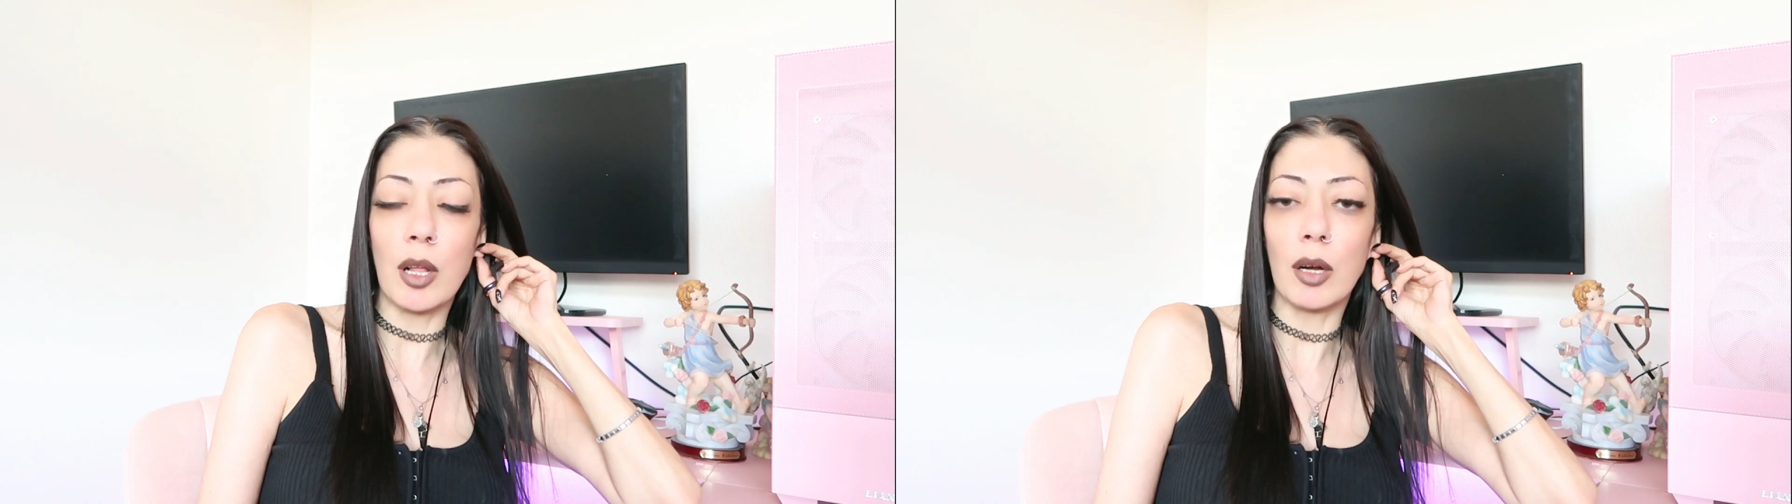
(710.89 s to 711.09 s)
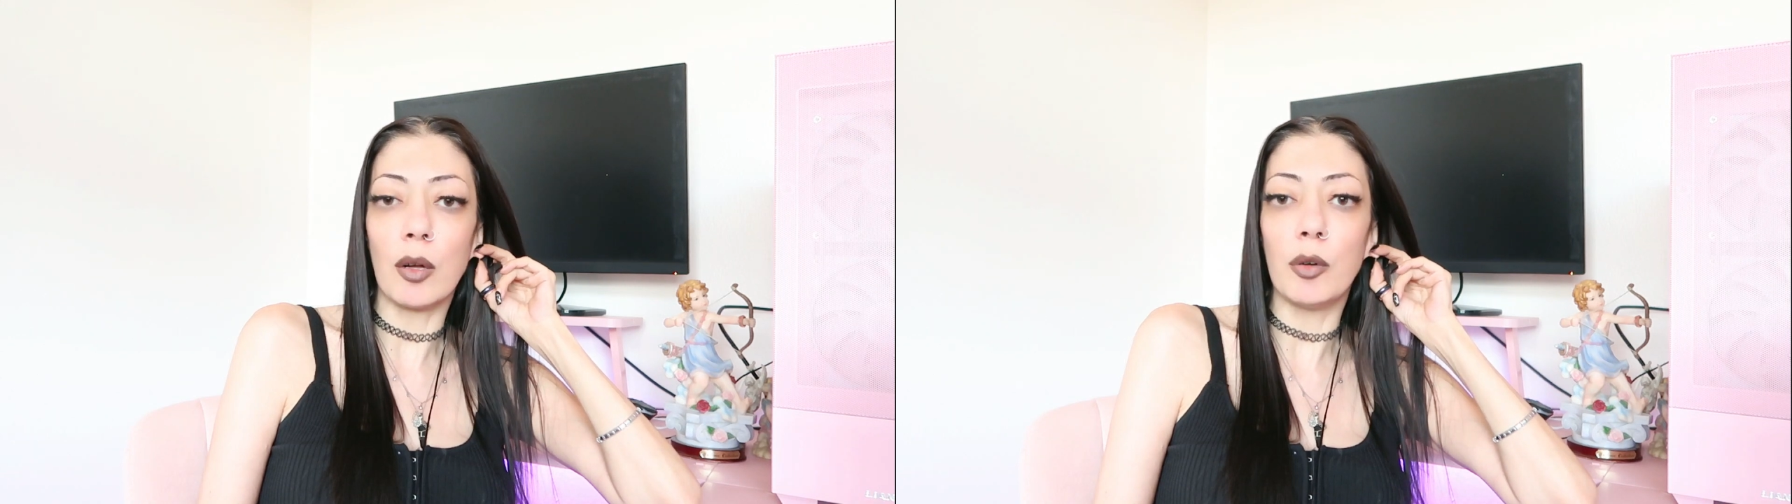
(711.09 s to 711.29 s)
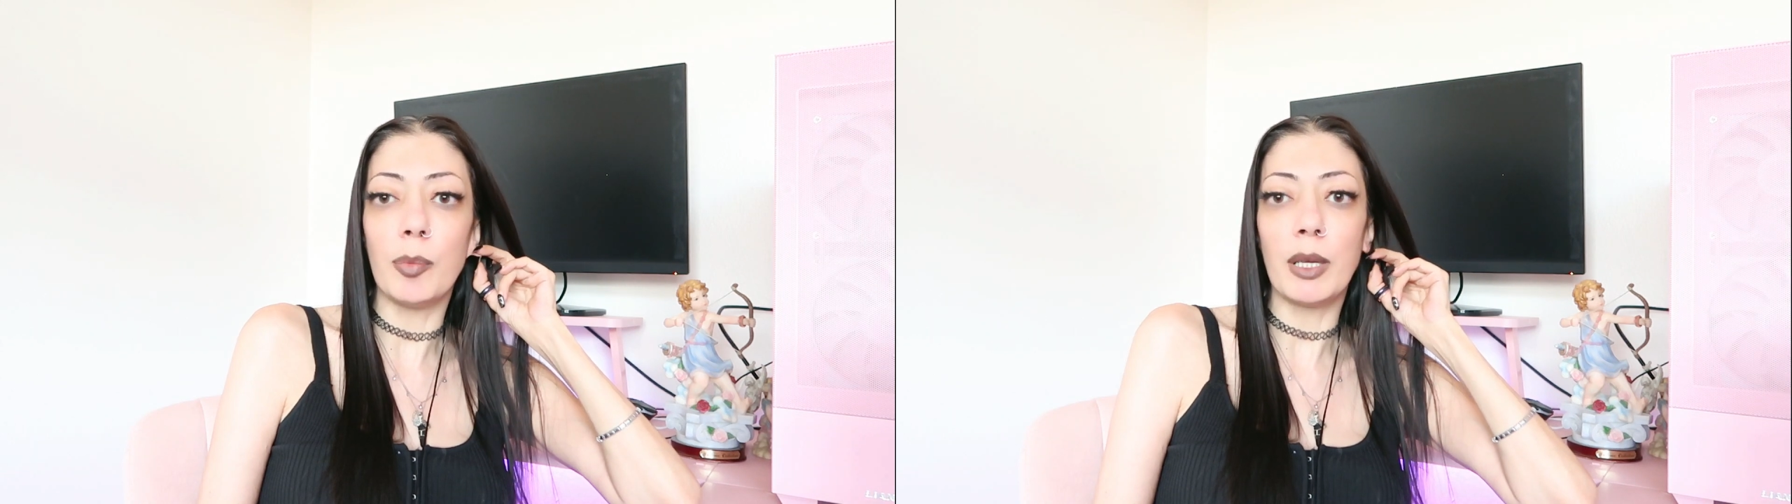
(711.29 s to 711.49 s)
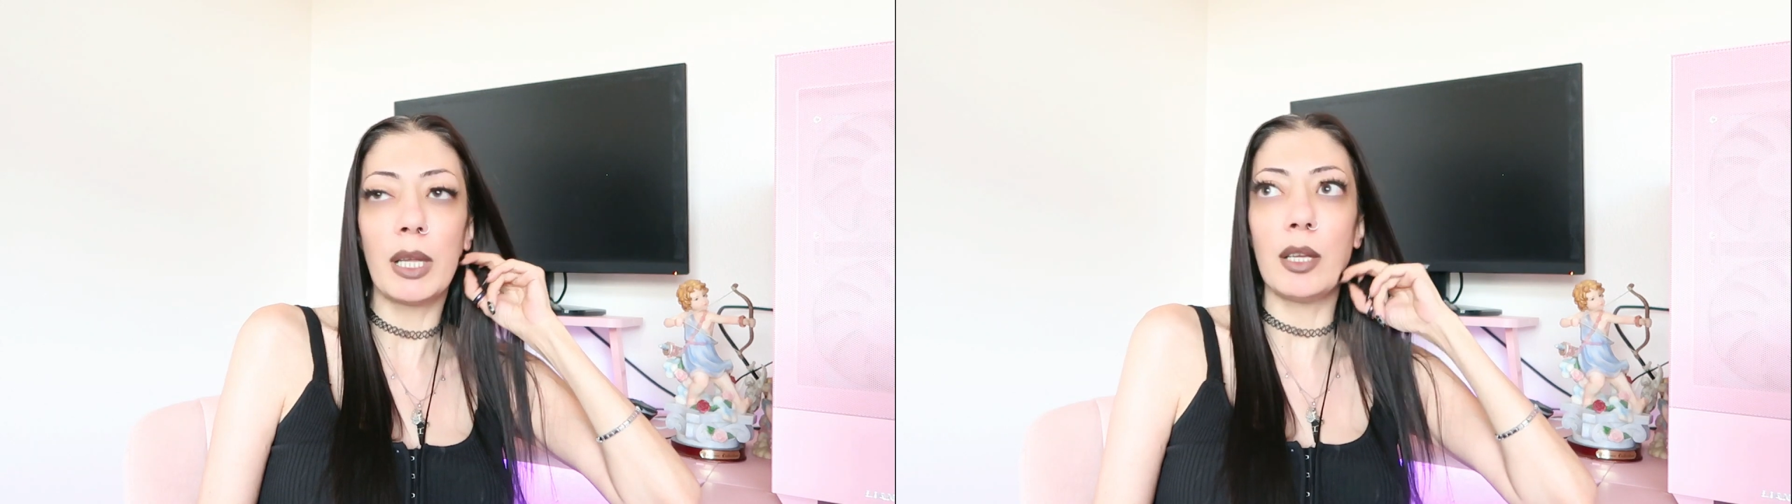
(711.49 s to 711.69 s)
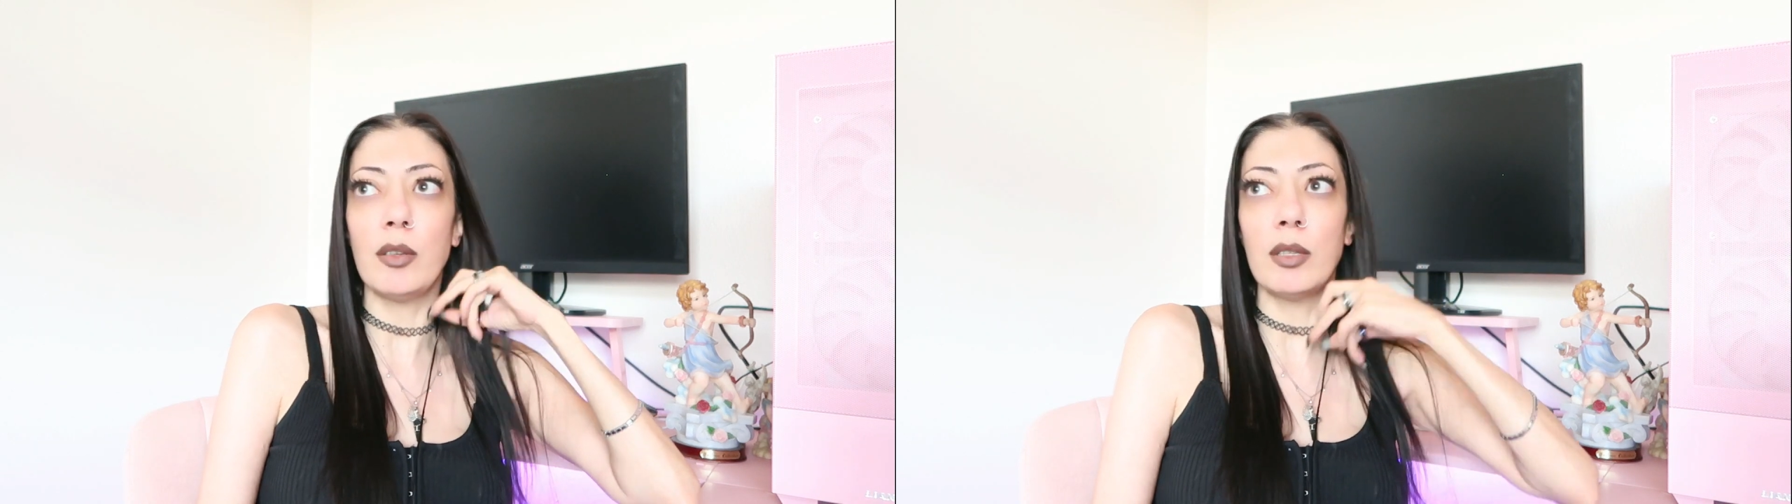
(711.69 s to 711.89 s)
not open
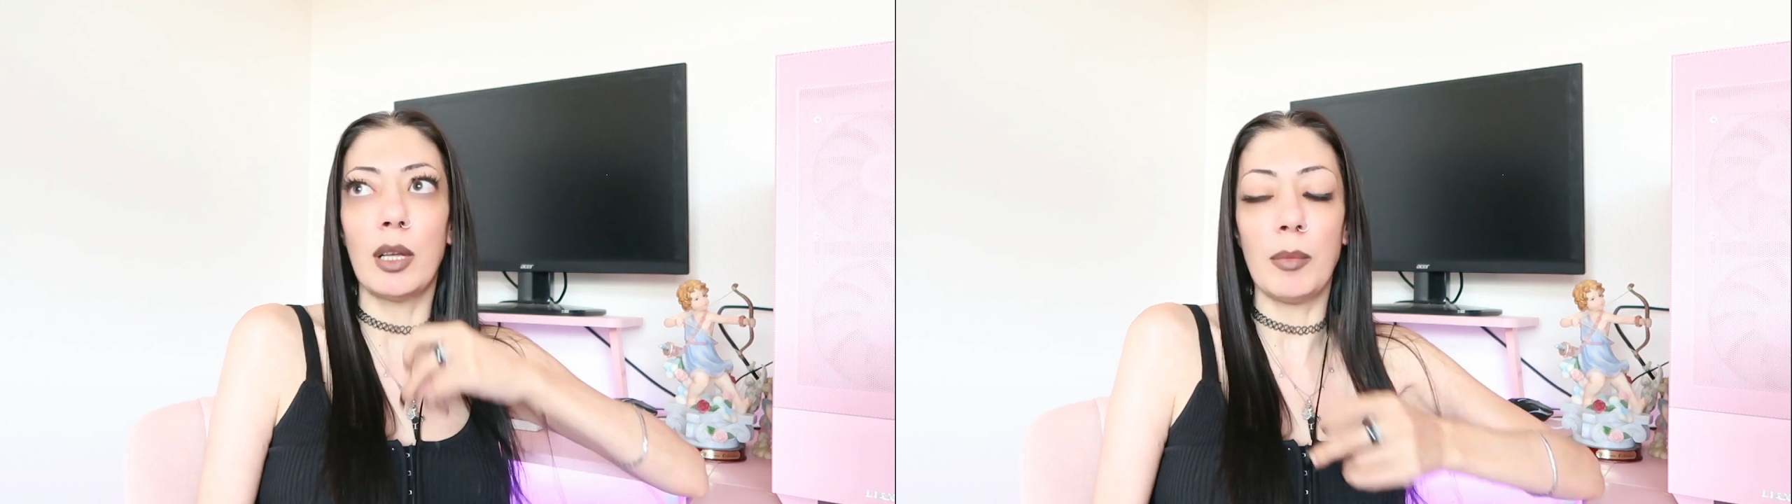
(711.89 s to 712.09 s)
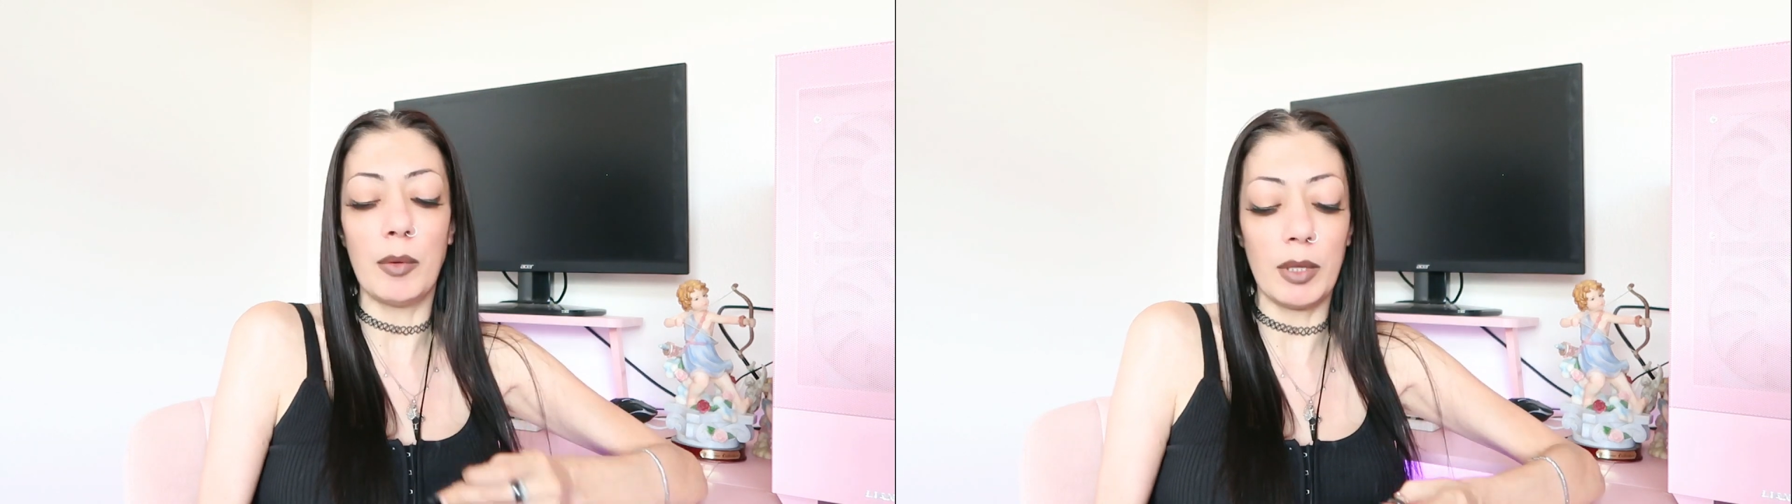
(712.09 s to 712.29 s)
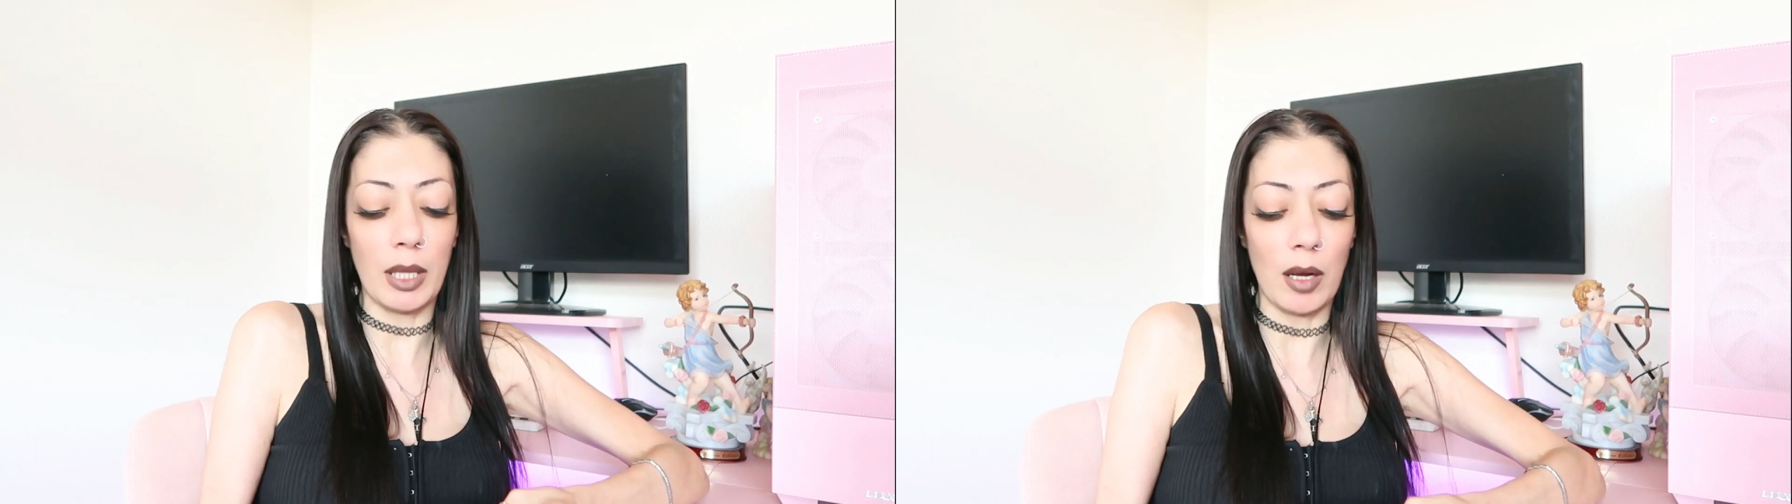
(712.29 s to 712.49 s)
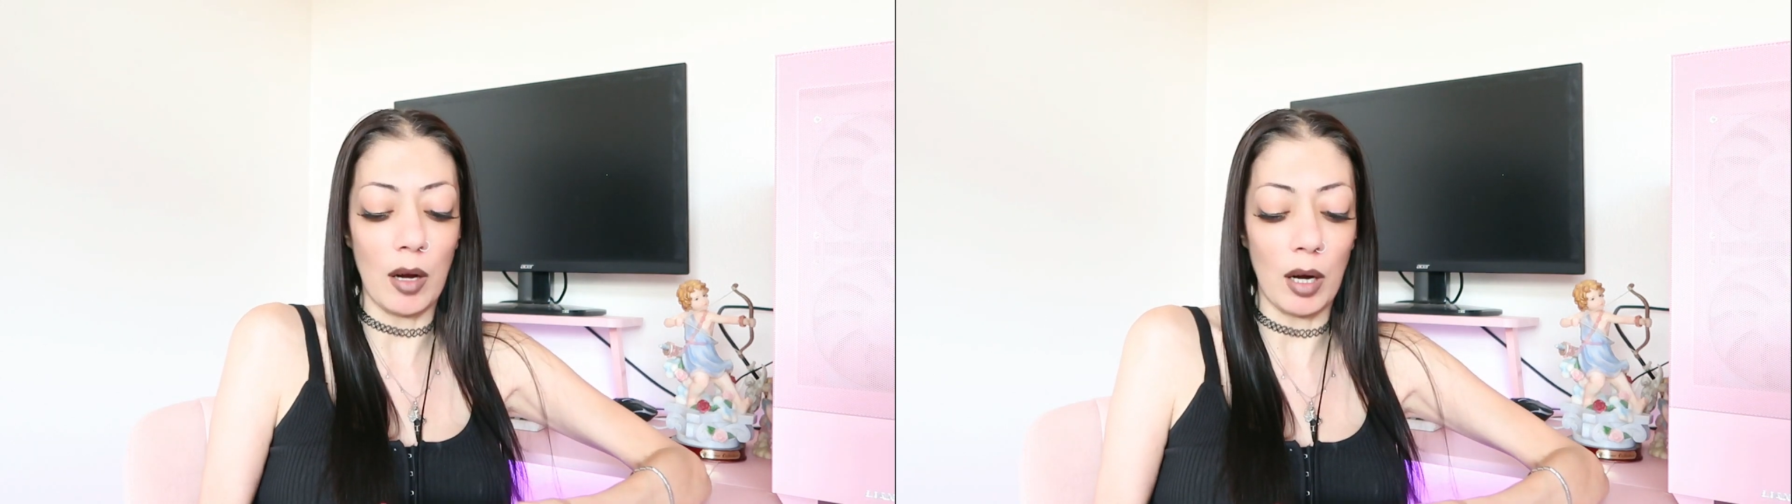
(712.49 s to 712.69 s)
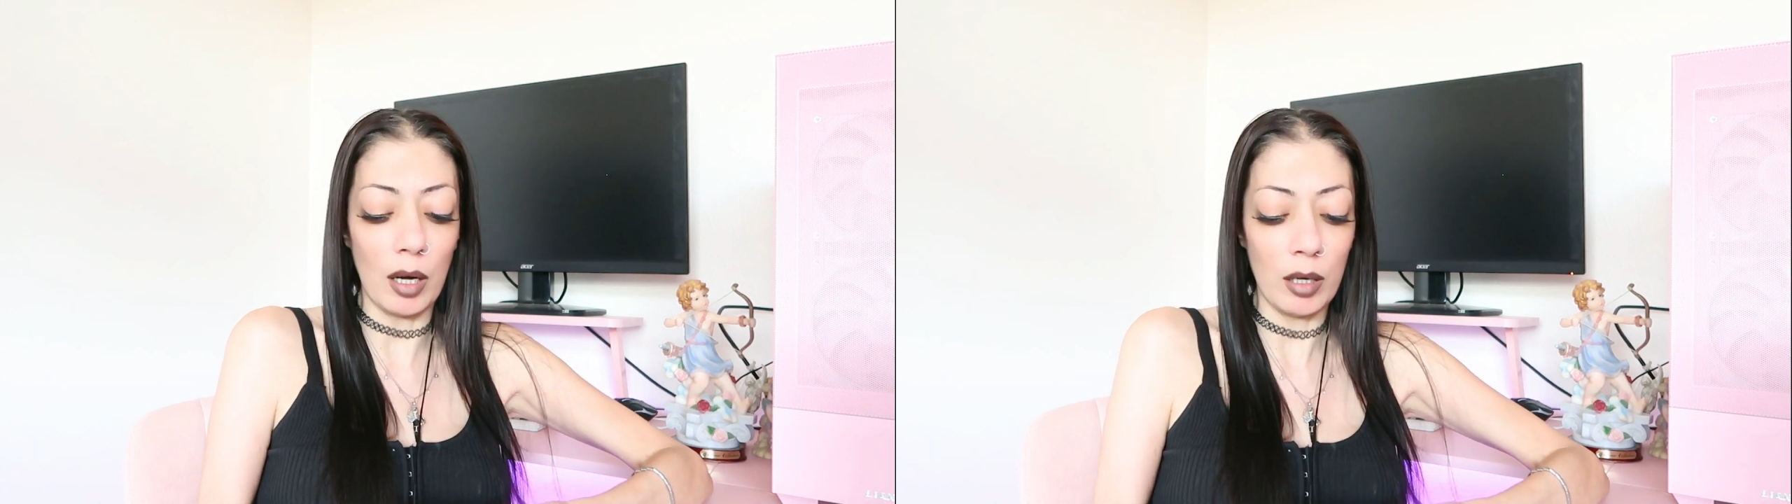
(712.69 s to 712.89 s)
can well, you tell me what they
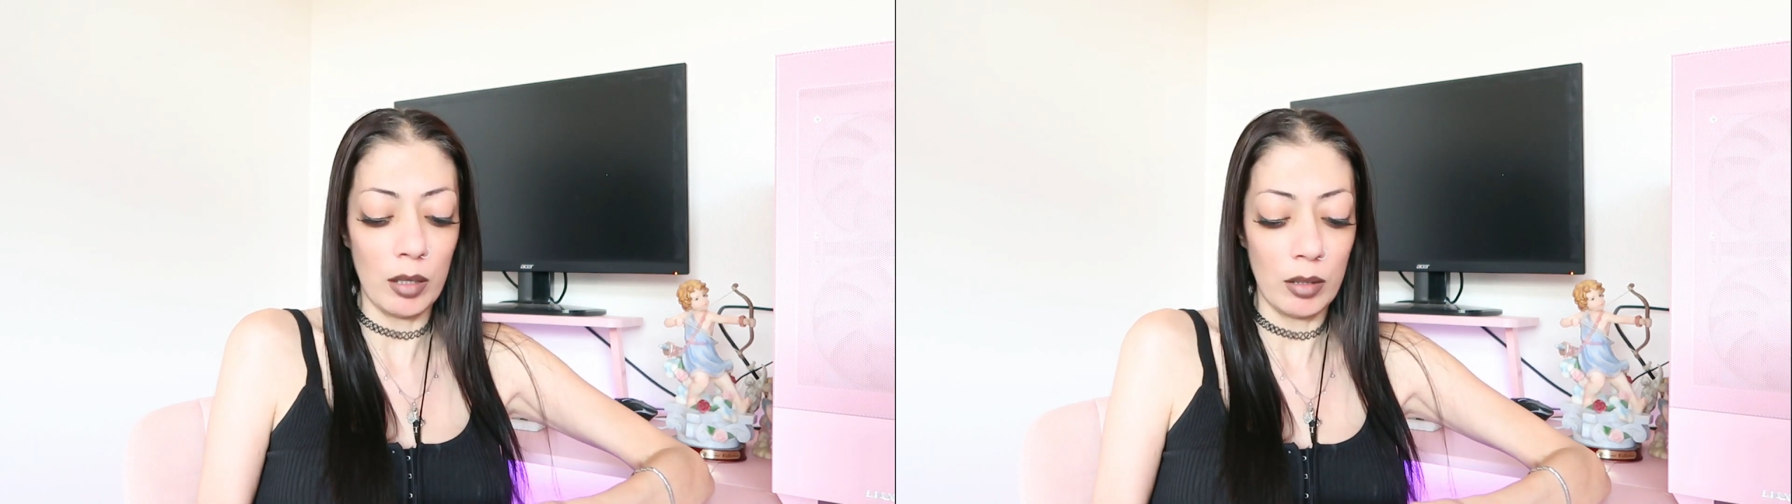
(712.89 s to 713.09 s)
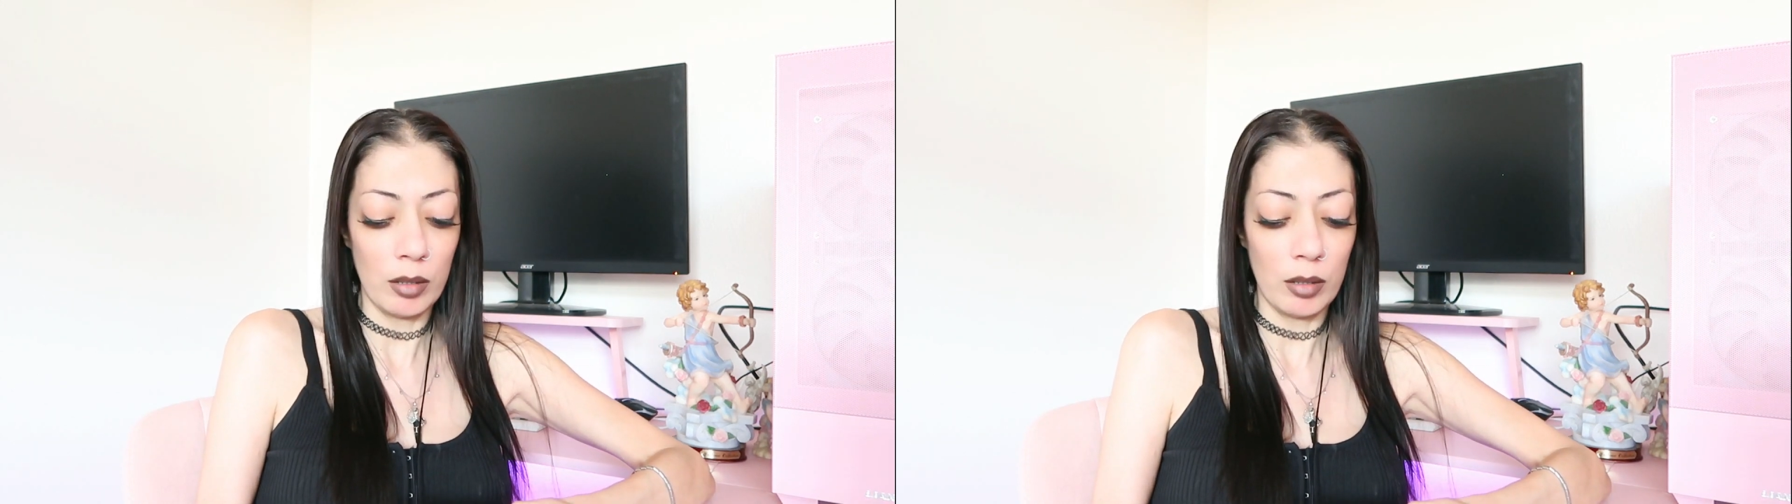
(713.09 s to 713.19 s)
are three